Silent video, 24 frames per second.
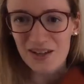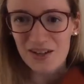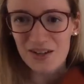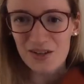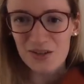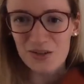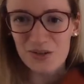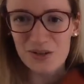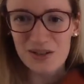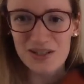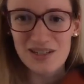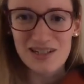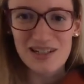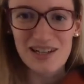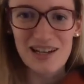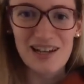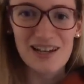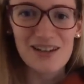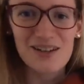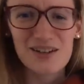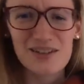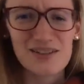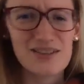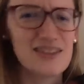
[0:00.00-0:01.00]
Who is
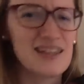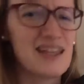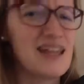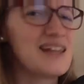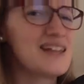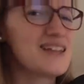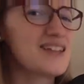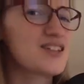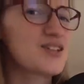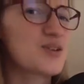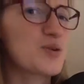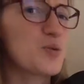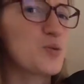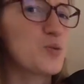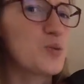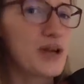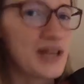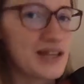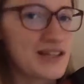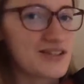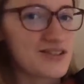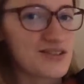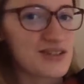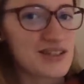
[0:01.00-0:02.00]
like, that is way
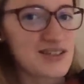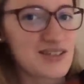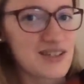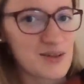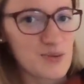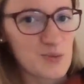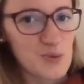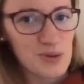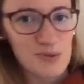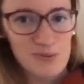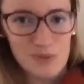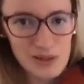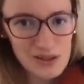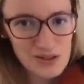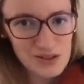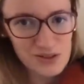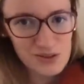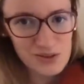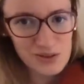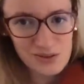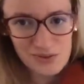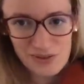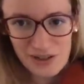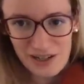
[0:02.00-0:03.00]
too easy what we are
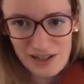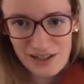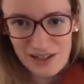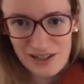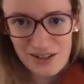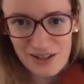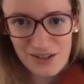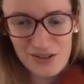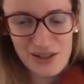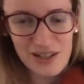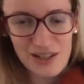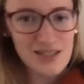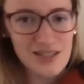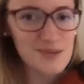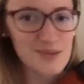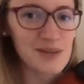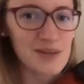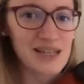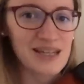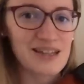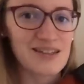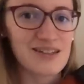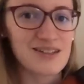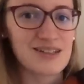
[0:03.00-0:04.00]
doing right now. Let's
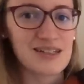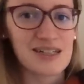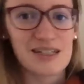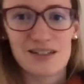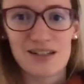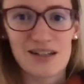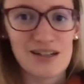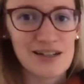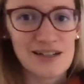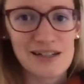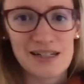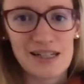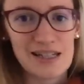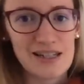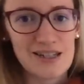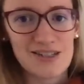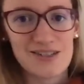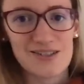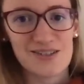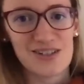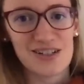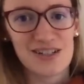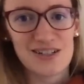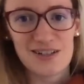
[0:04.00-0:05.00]
make it at least
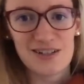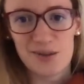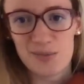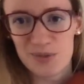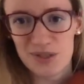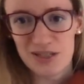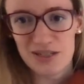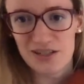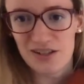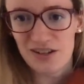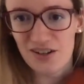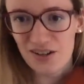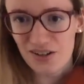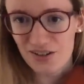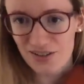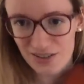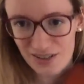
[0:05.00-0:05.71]
three times as hard.